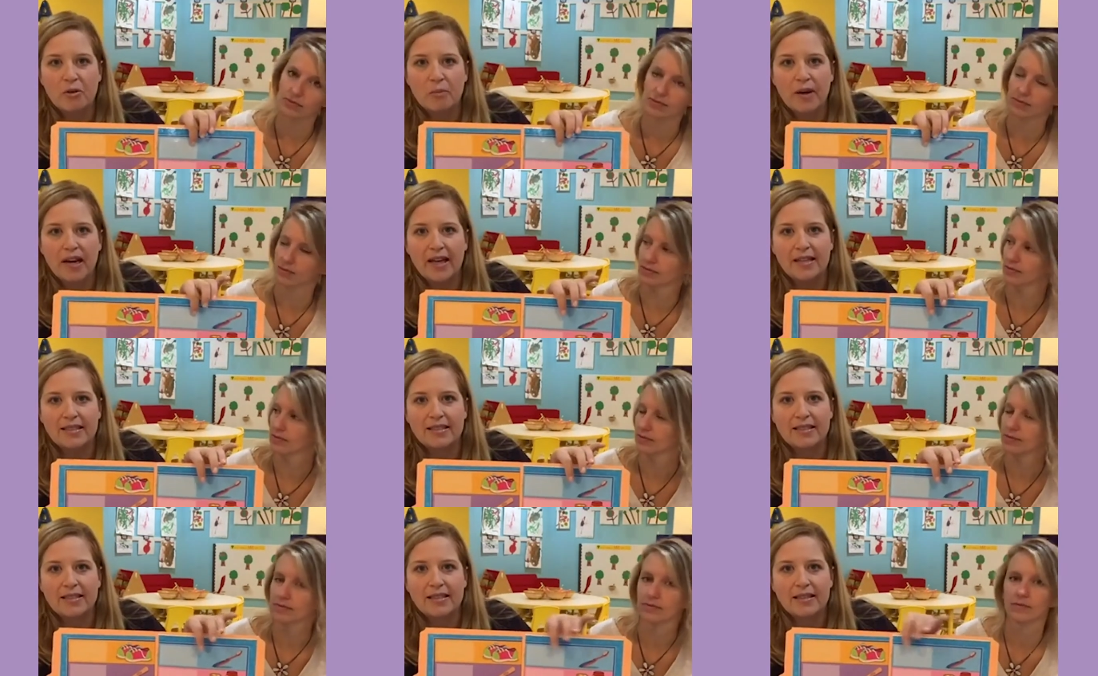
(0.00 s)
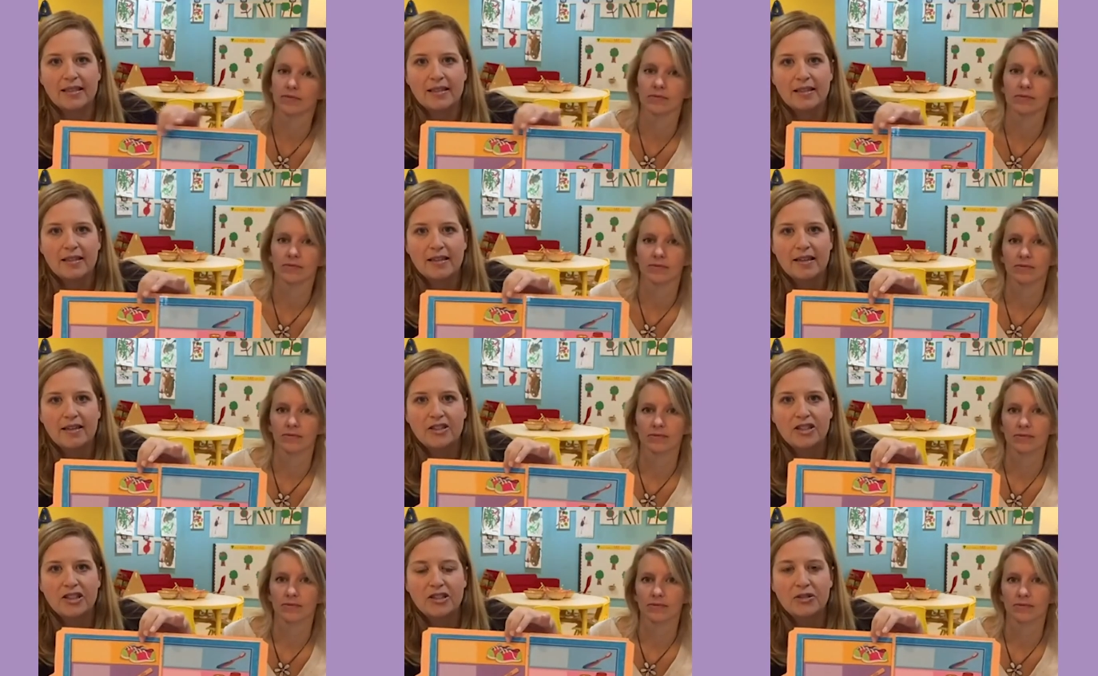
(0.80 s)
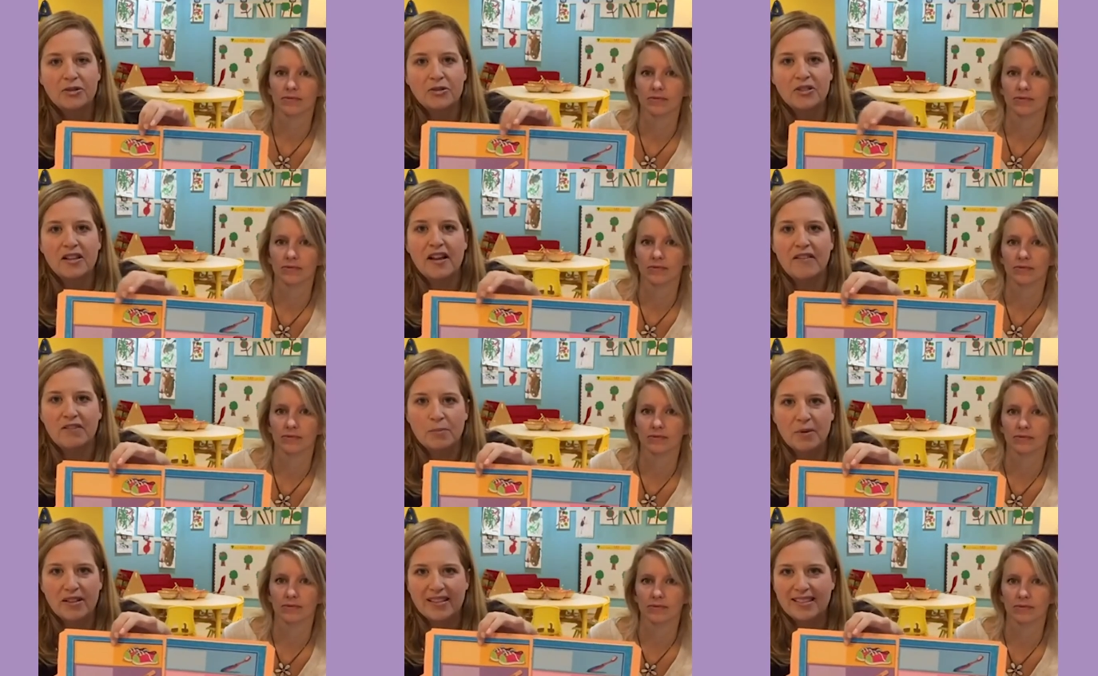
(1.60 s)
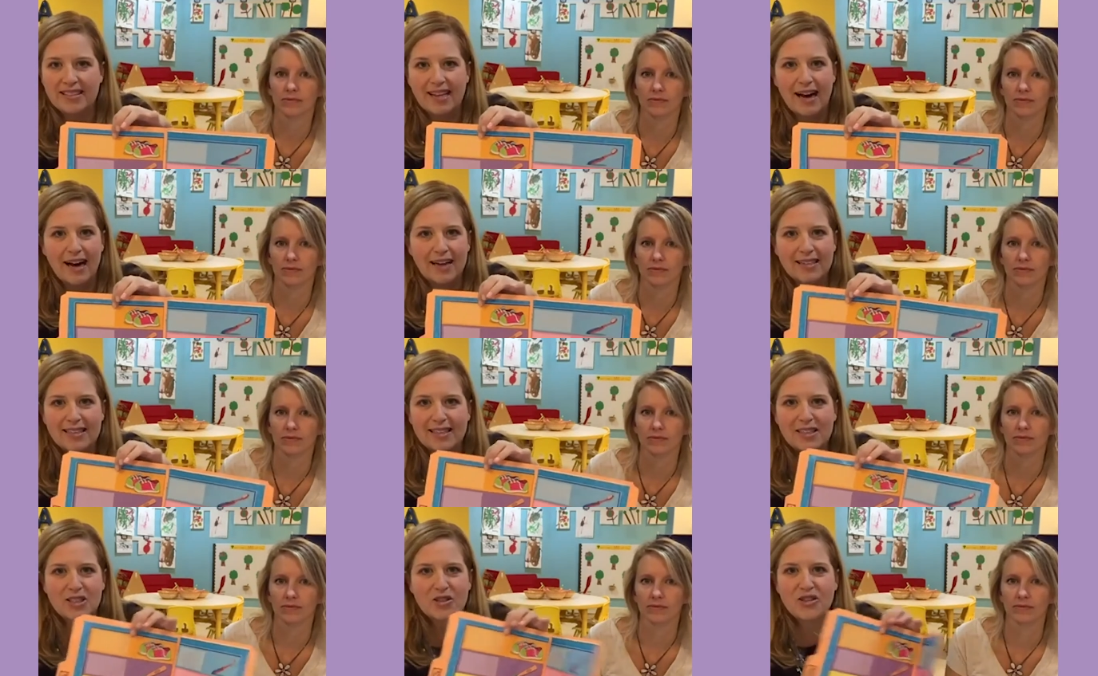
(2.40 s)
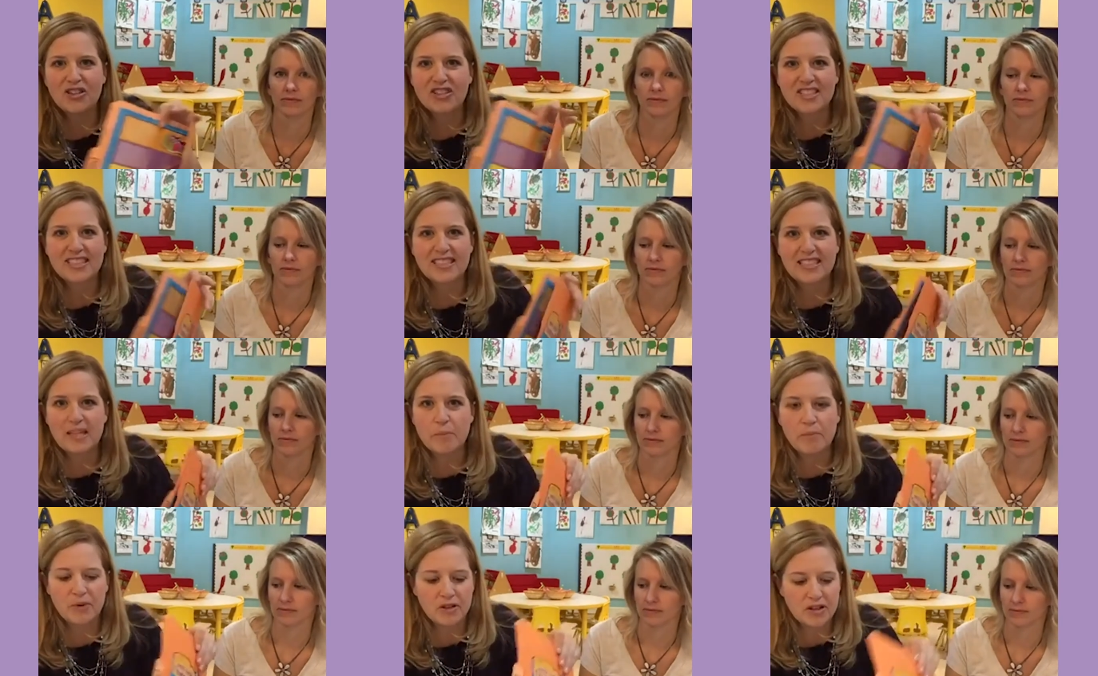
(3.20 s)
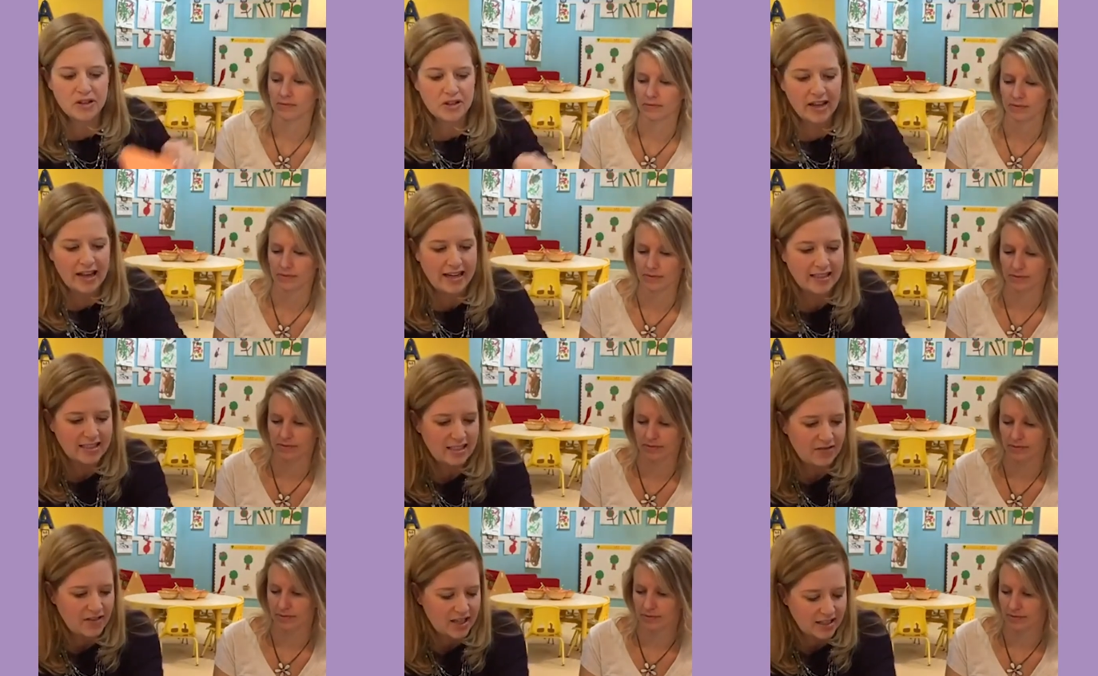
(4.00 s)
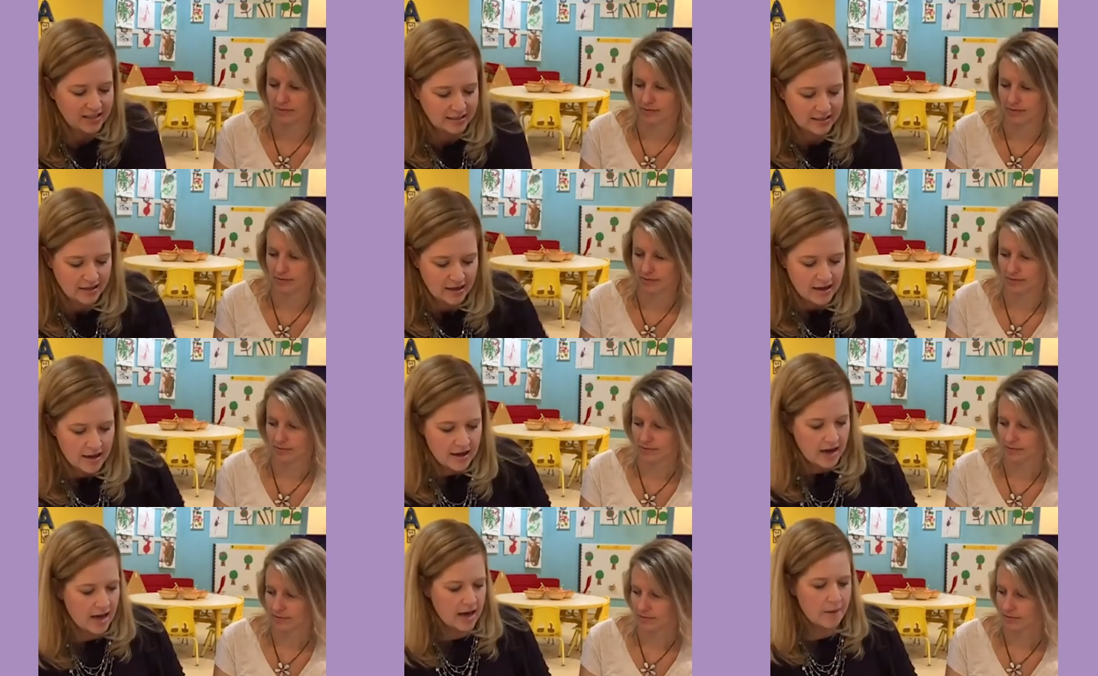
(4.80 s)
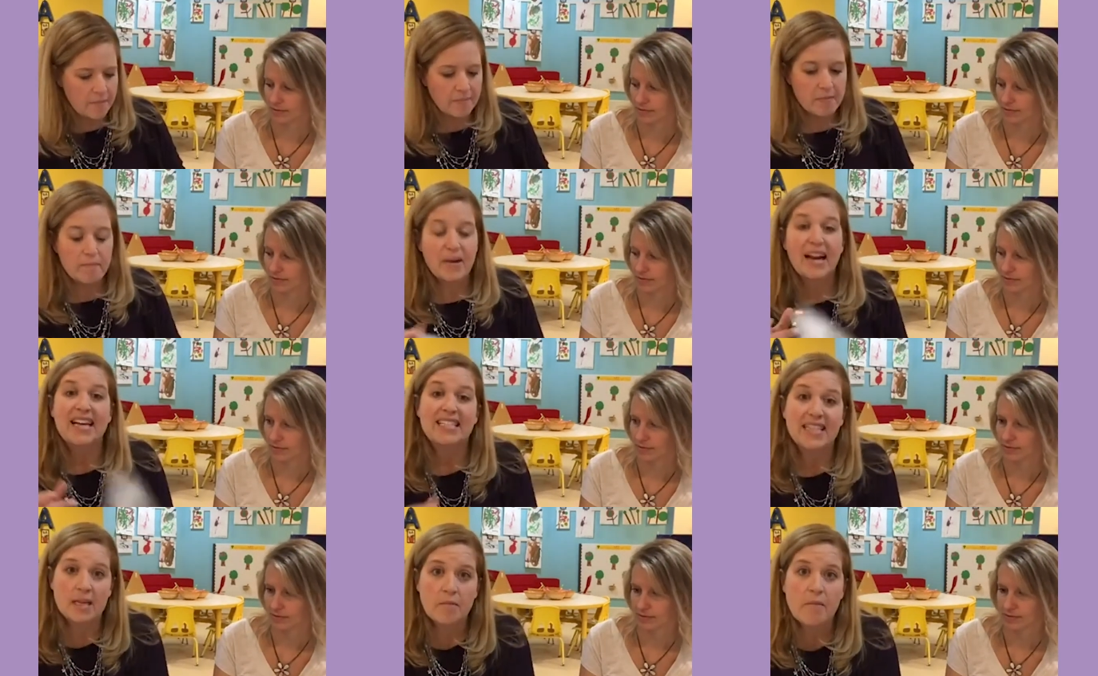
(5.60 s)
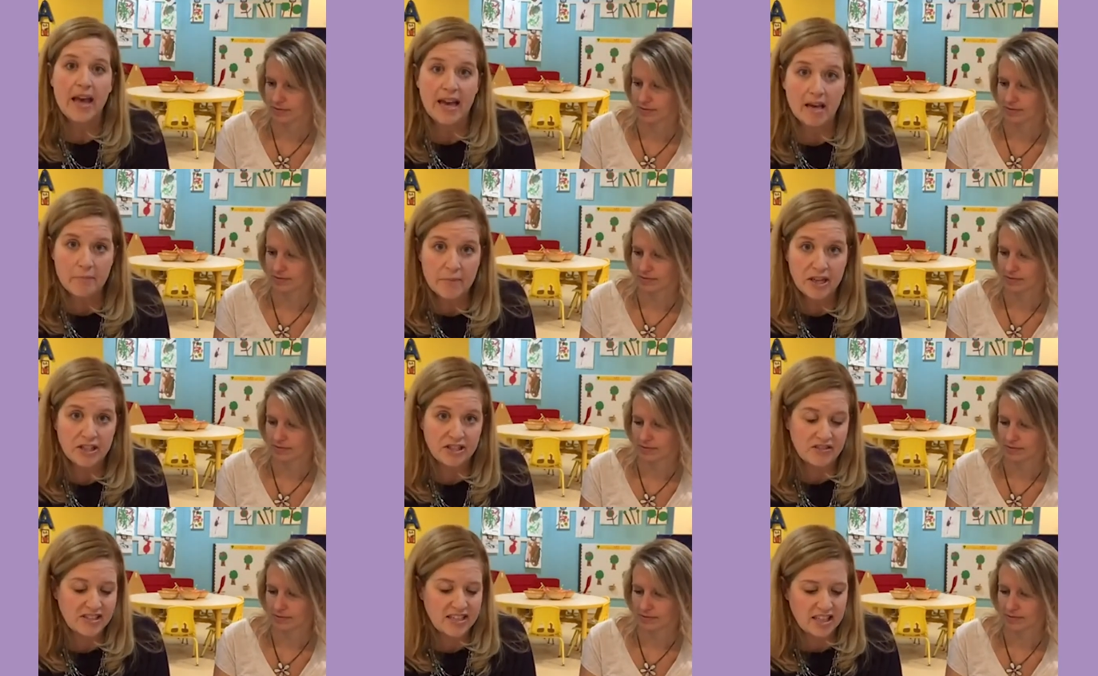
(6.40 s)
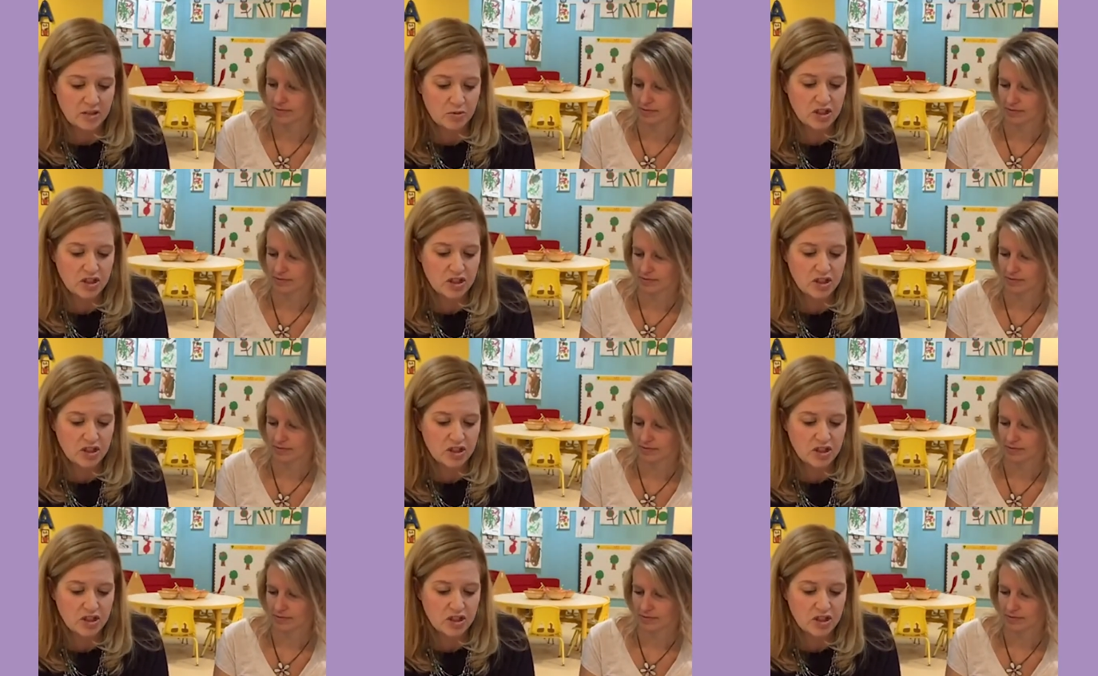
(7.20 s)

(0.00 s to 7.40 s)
Speaker 1: shoes and they have to put the socks. So they're just simple little activities. Um, but I did make a bunch of sets, which is what I wanted to say.